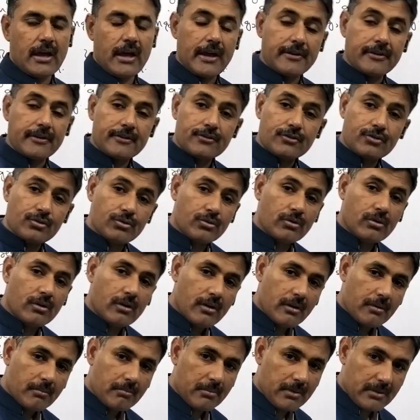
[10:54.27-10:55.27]
add 2
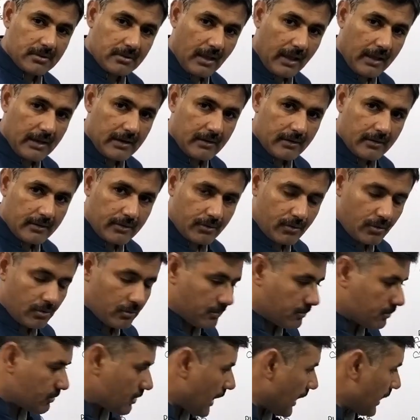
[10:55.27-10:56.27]
methyl groups.